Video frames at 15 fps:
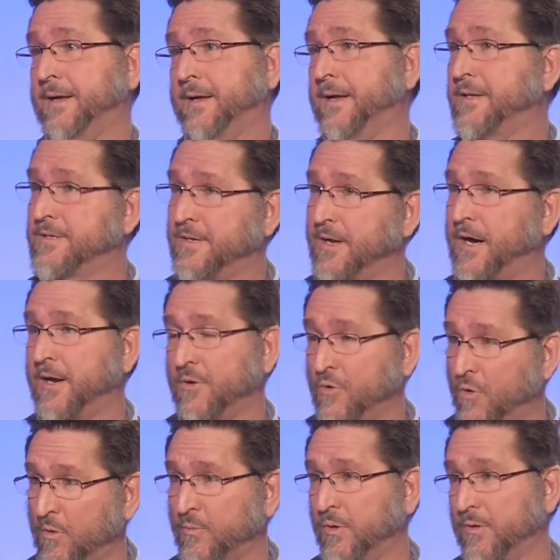It's not
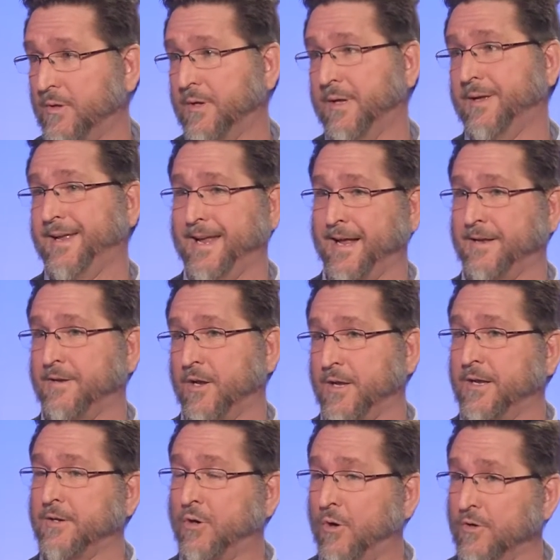normal. And
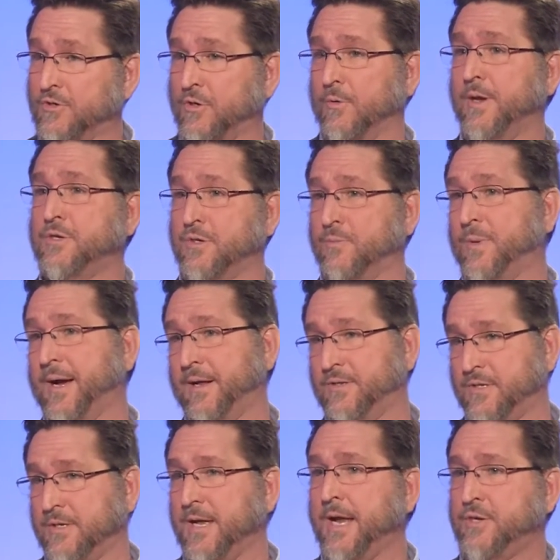incarceration by
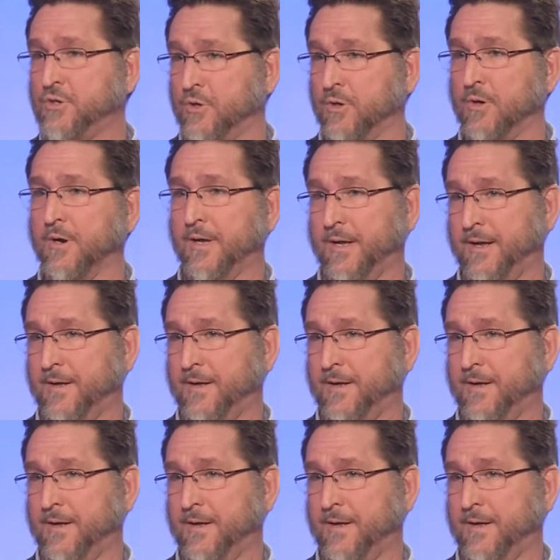its nature